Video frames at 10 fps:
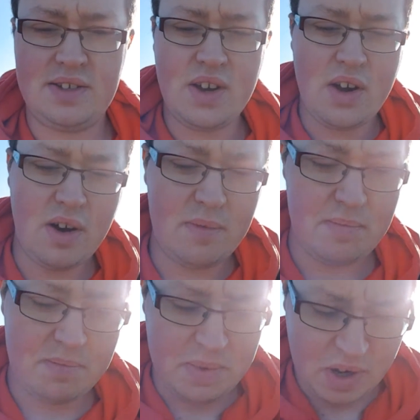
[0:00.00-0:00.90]

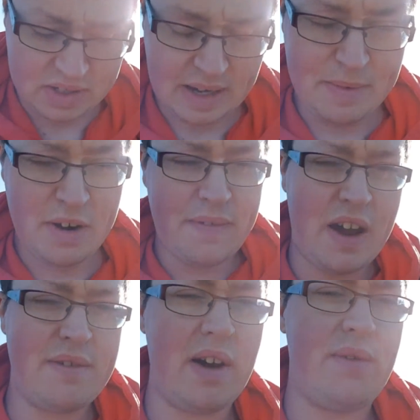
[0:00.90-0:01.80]
So, because I'm on a
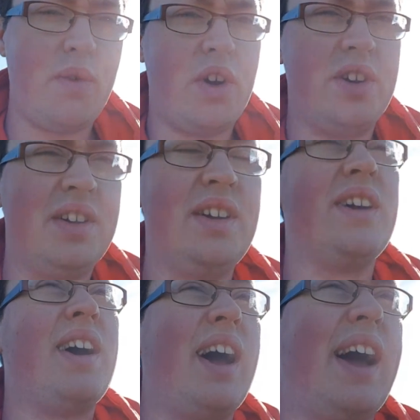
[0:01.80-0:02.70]
five half one,
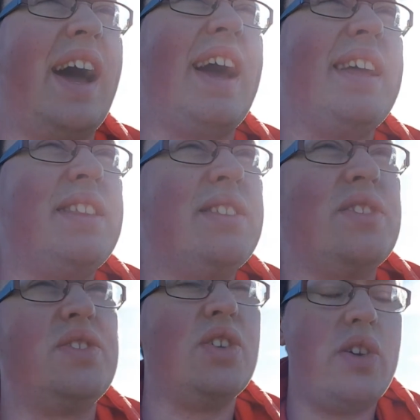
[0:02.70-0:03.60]

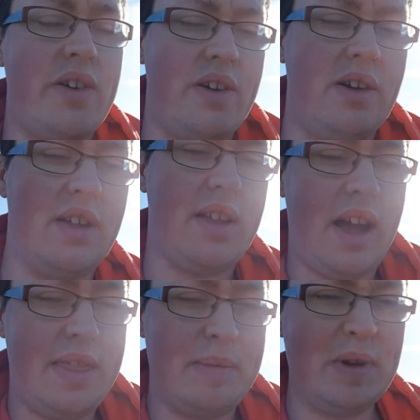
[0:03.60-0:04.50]
and so
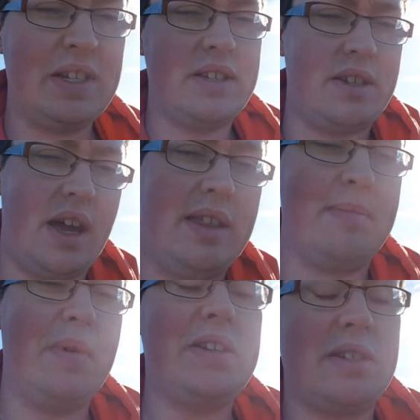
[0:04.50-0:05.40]
and the business
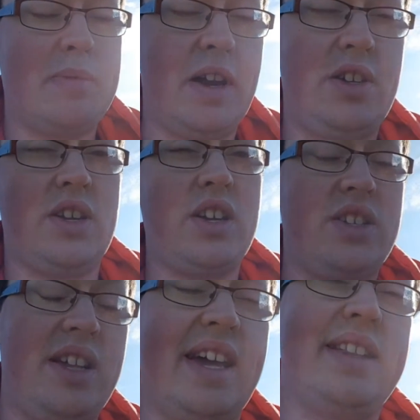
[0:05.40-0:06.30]
and the business manager's
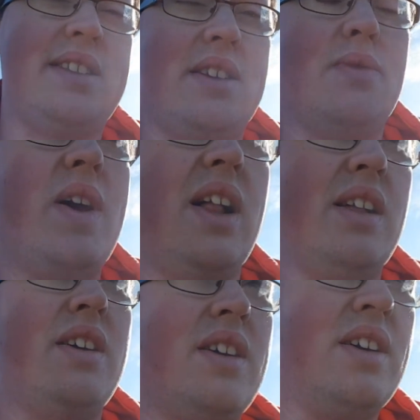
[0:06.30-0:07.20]
actually in as well